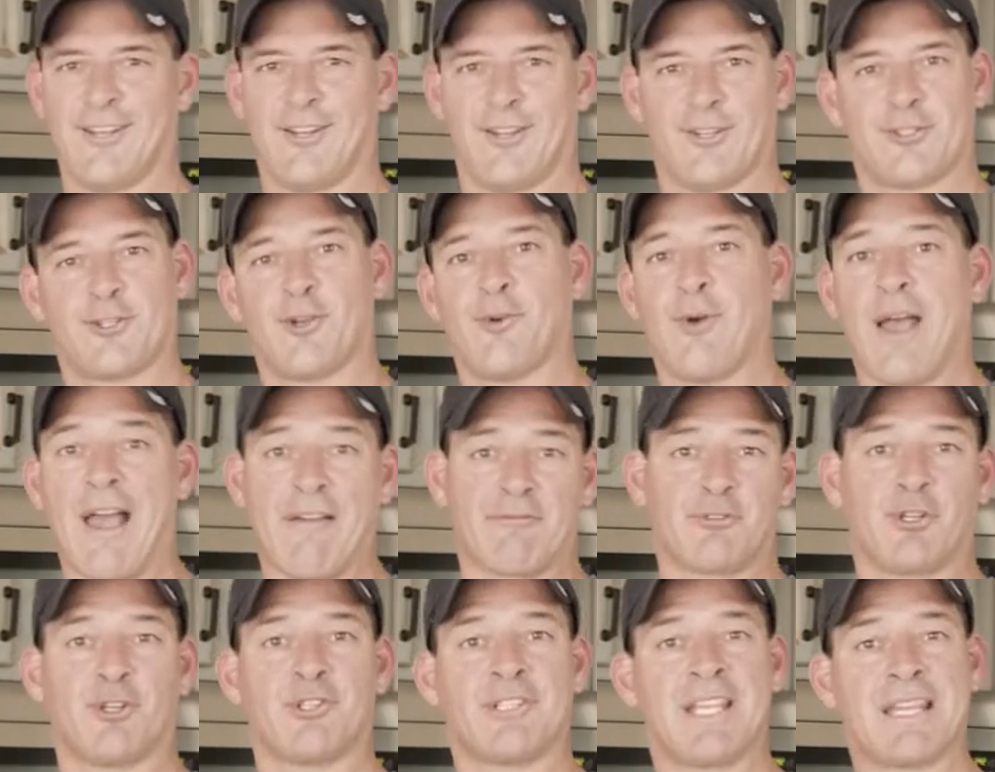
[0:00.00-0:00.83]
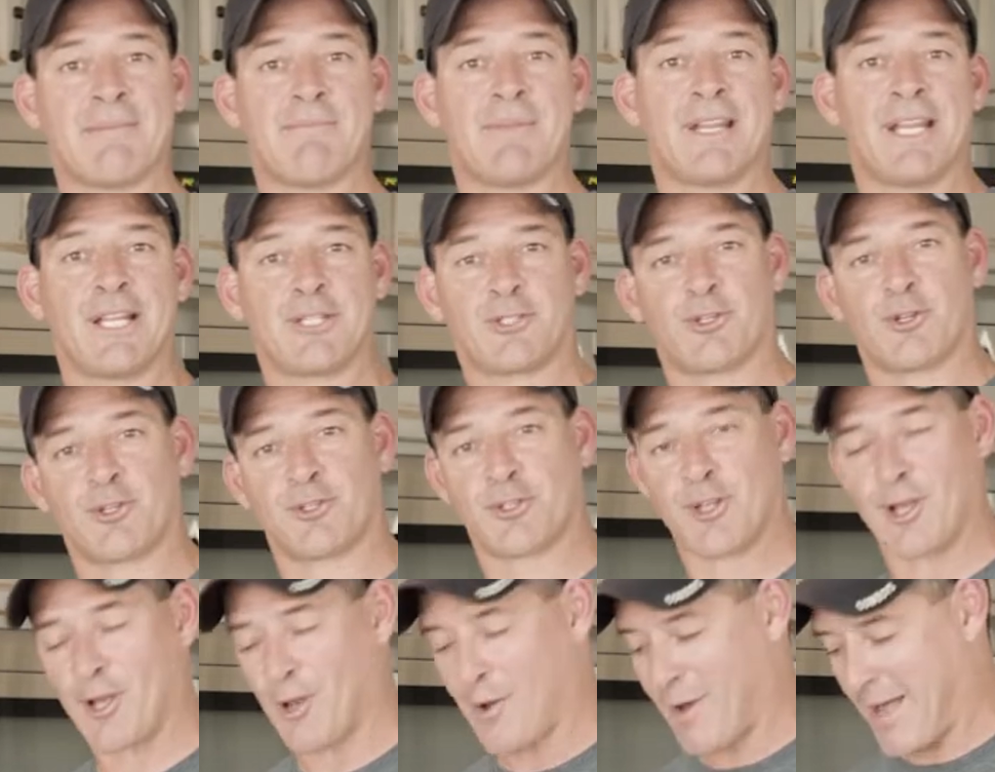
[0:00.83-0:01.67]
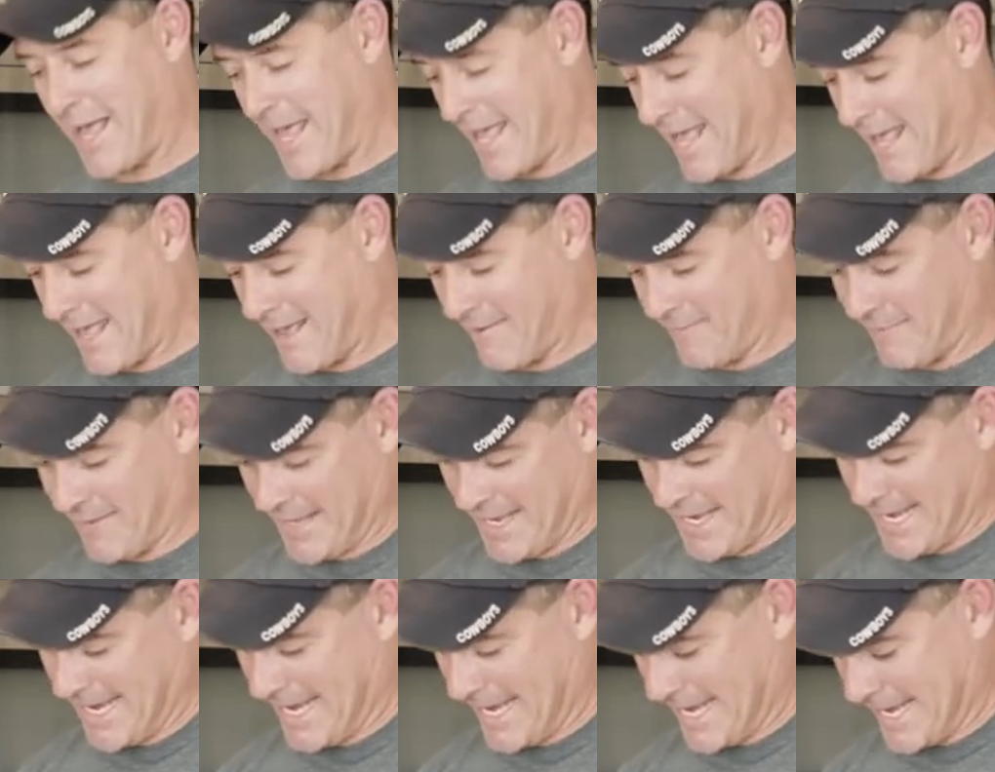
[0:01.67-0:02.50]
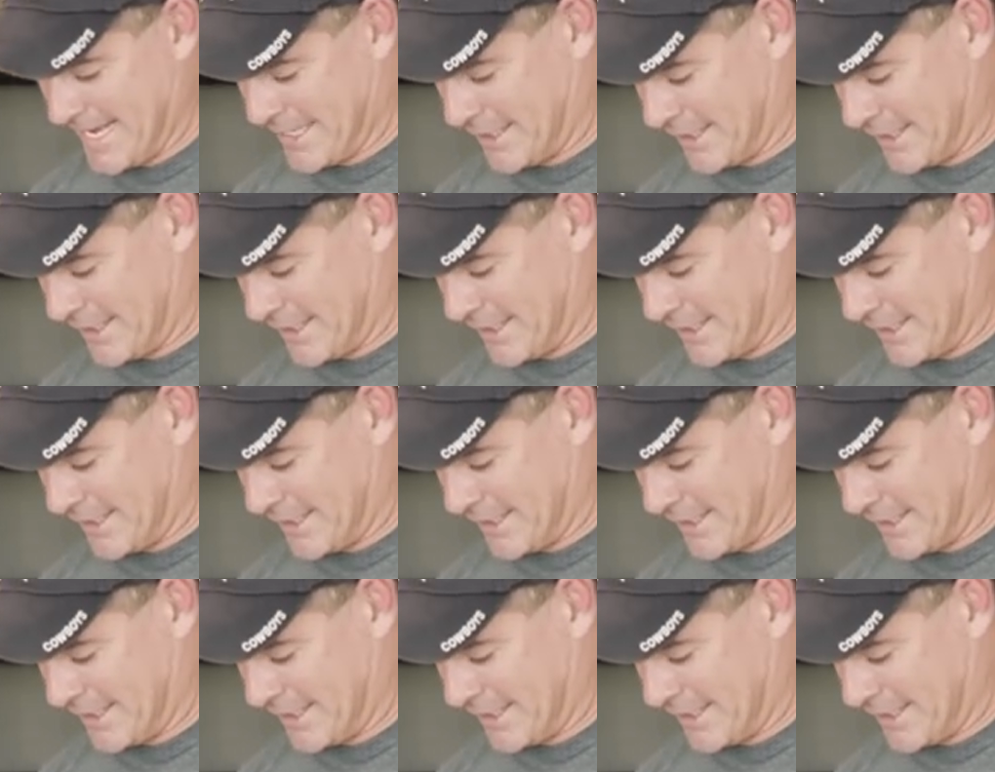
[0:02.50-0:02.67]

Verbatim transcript: So after ten minutes or so, I have a